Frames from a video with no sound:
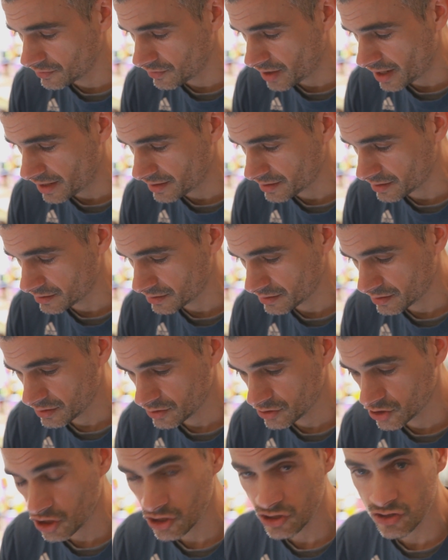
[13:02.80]

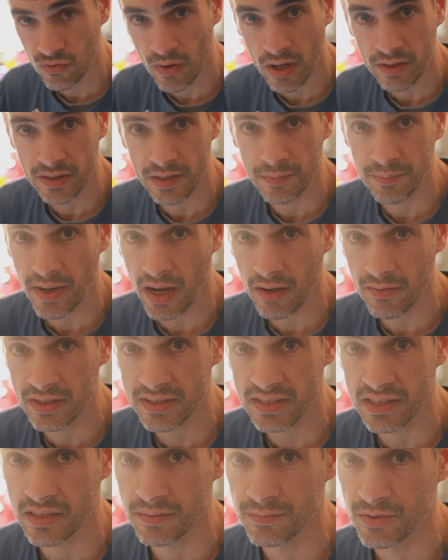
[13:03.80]
Iranian, just one in
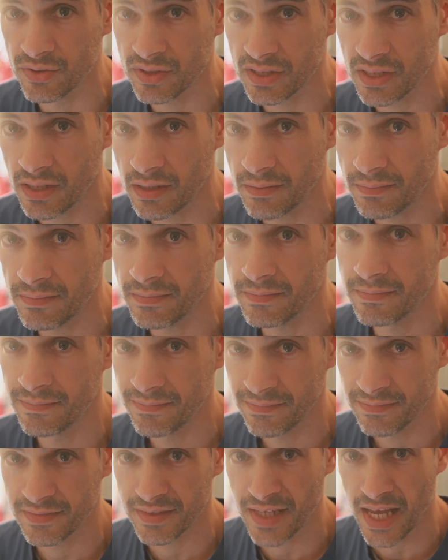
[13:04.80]
Paris in a museum.
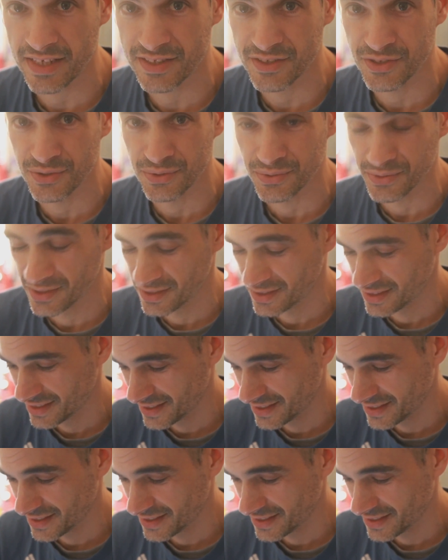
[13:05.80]
Nice dude.